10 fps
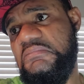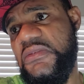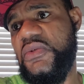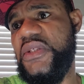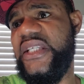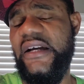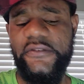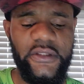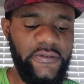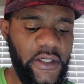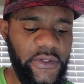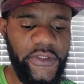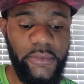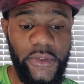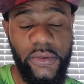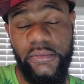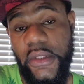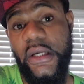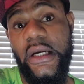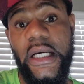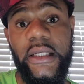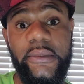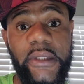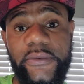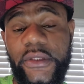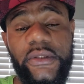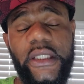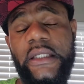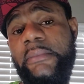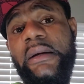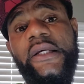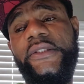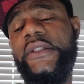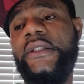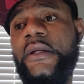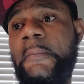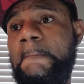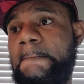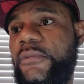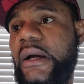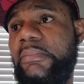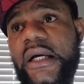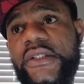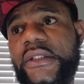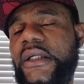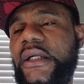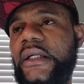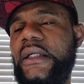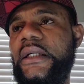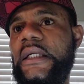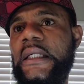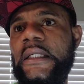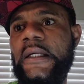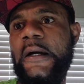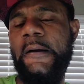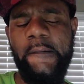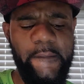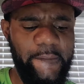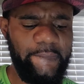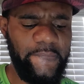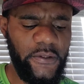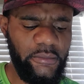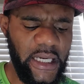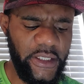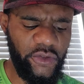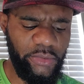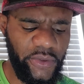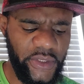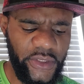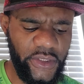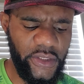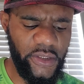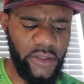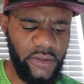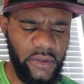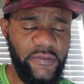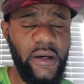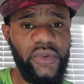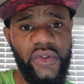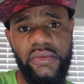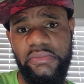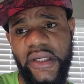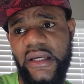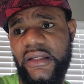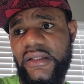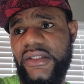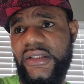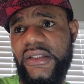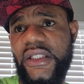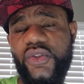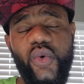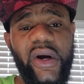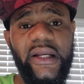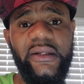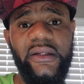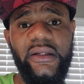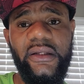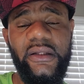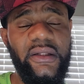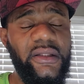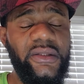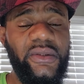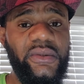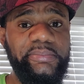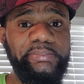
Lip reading: Christmas, so I retook it and I passed it, you know. So I passed it. And so my experience, if I was to compare 601 to